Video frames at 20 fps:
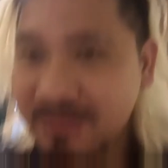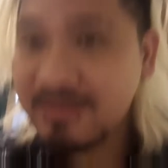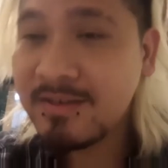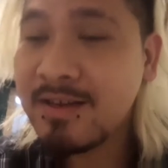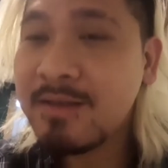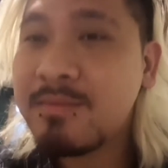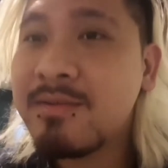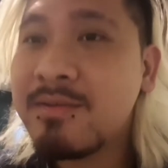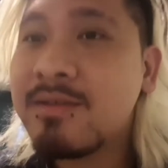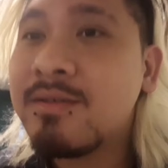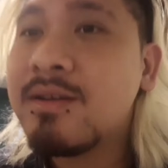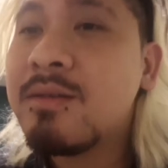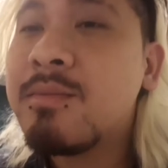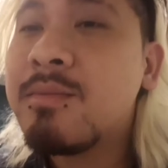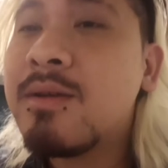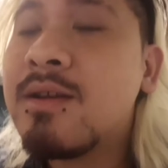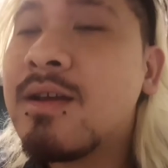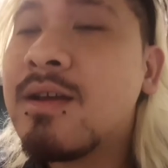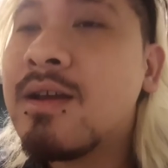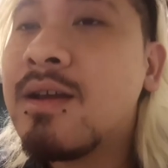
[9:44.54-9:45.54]
to the same degree,
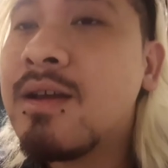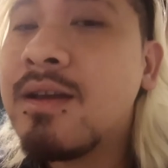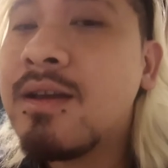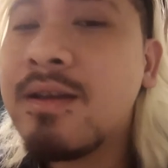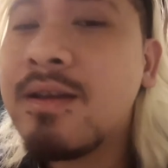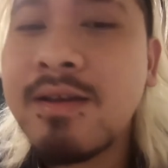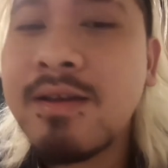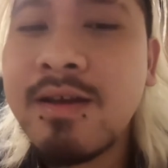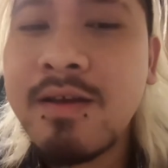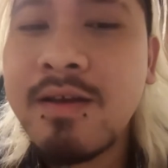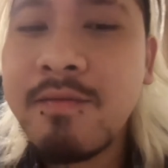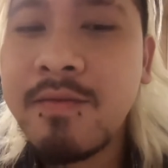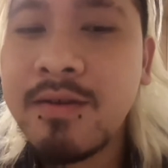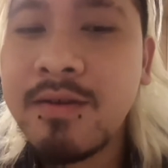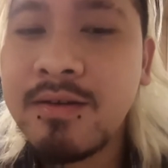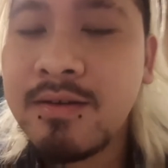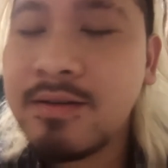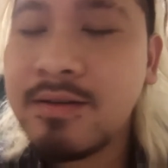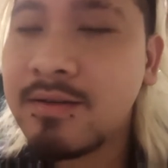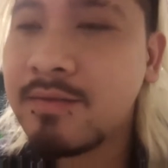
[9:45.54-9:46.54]
but I
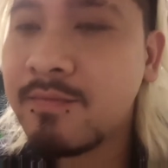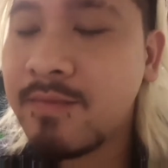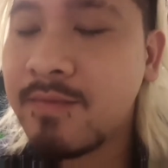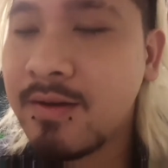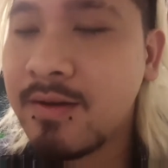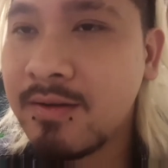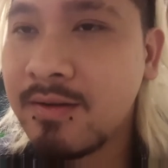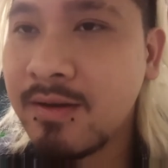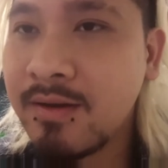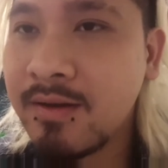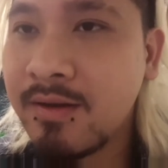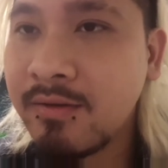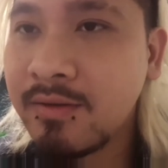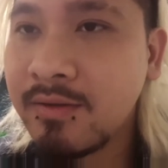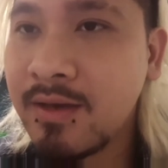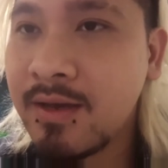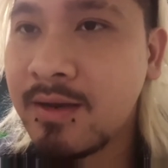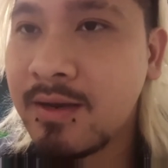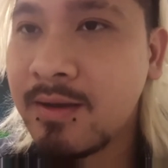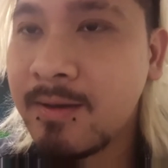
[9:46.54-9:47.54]
haven't found that out
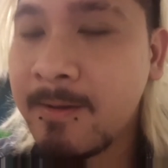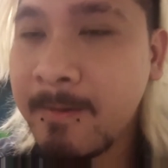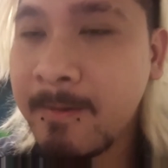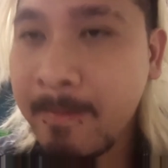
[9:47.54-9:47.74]
yet.